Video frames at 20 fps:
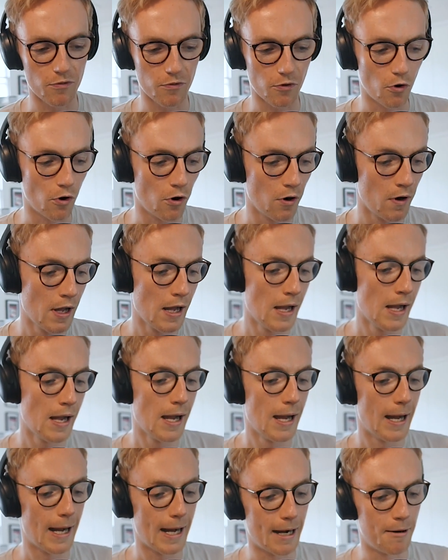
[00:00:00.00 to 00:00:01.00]
before.
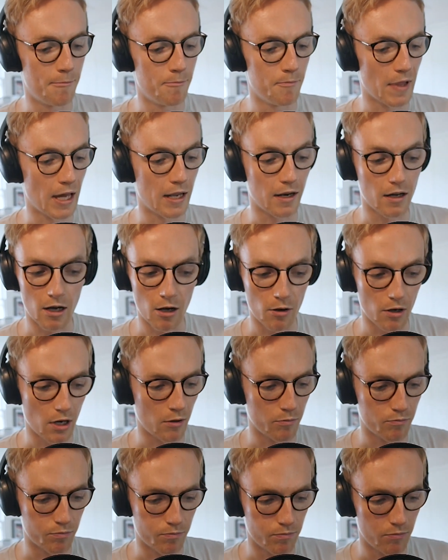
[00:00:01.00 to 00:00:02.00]
And
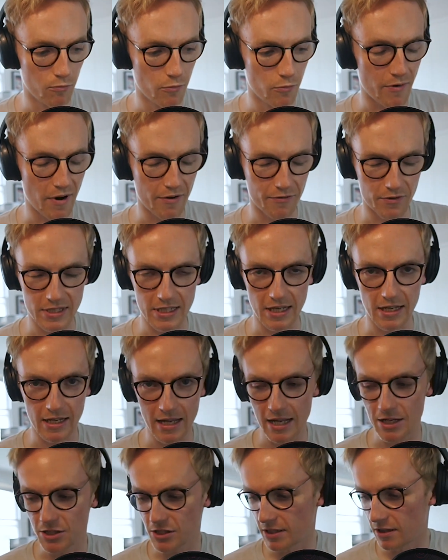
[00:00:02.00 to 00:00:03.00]
I'll re-reference it
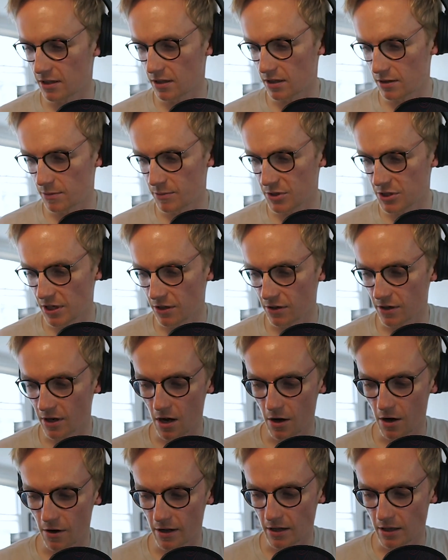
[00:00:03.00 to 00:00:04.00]
again, actually. The Michelle
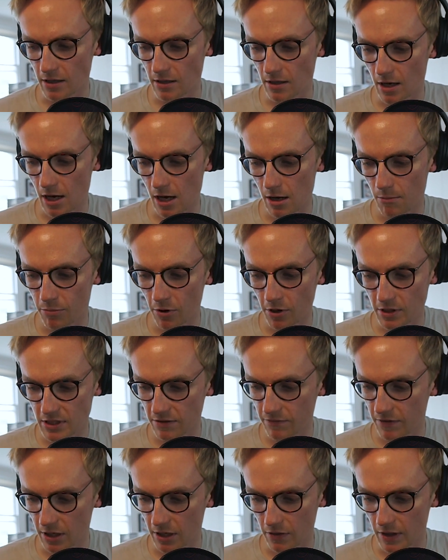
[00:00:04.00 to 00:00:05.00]
Khare
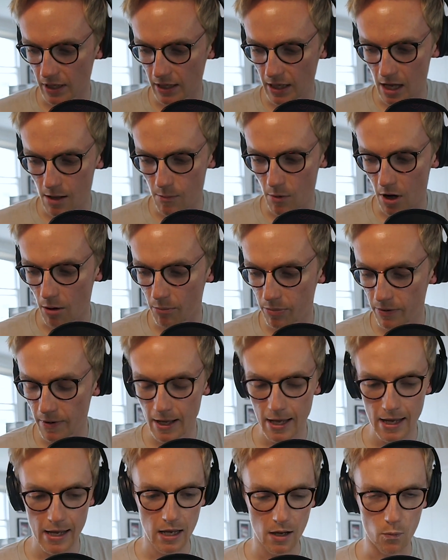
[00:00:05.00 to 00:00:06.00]
boxing video that came up
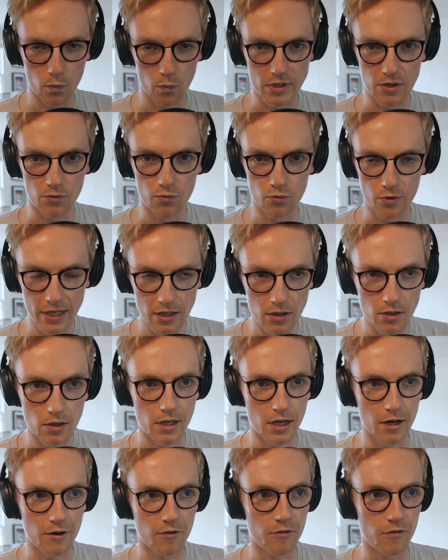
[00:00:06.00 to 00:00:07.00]
was a real
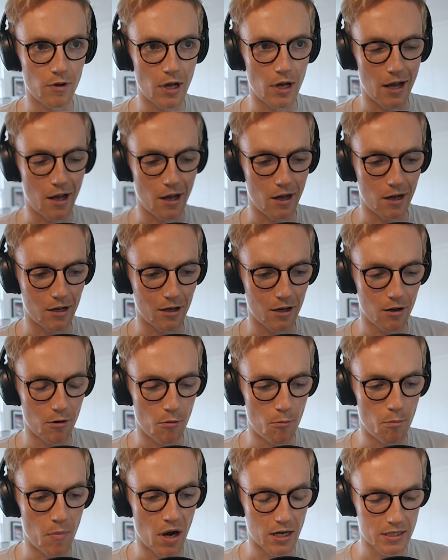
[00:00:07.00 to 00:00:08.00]
kind of
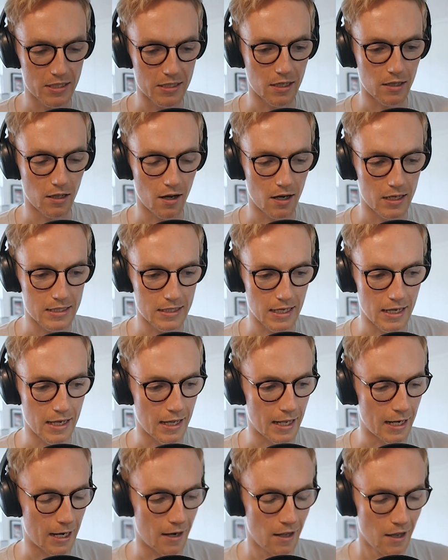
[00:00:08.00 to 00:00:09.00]
masterclass
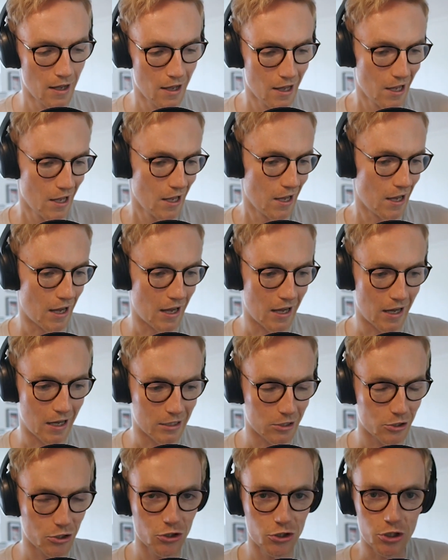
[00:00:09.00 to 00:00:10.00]
in
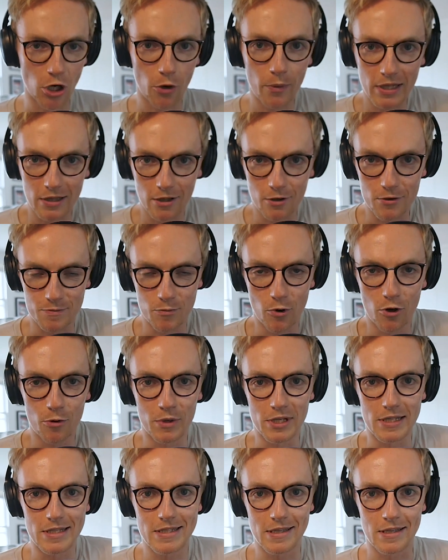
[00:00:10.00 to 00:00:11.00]
showing those
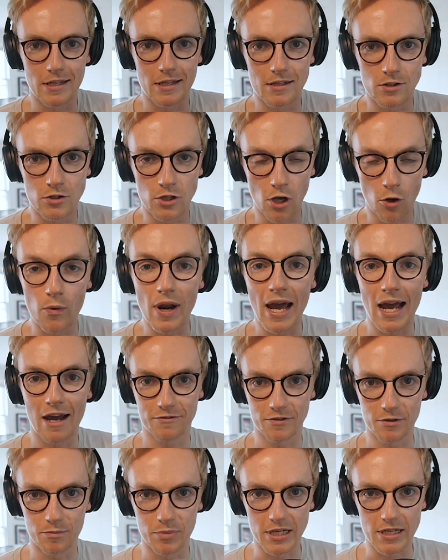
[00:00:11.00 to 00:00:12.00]
moments that don't
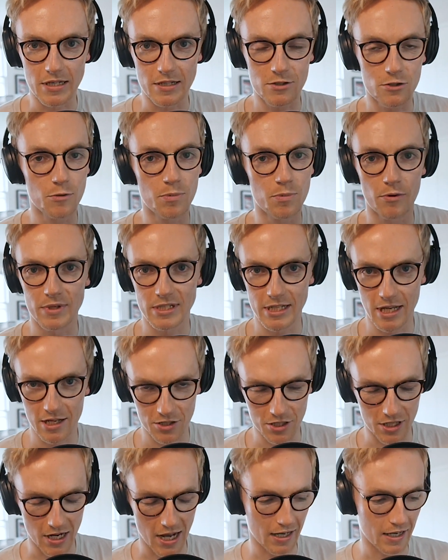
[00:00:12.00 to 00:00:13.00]
have to be super
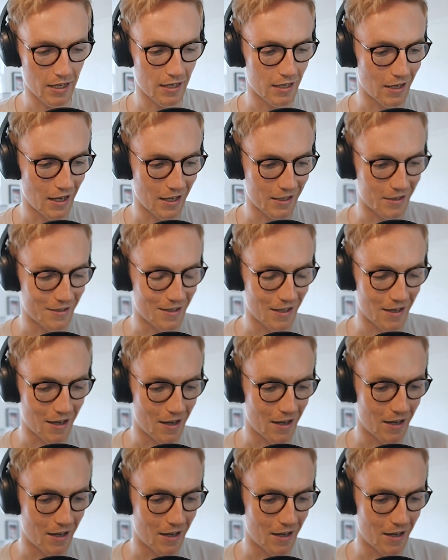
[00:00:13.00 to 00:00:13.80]
retention hacky and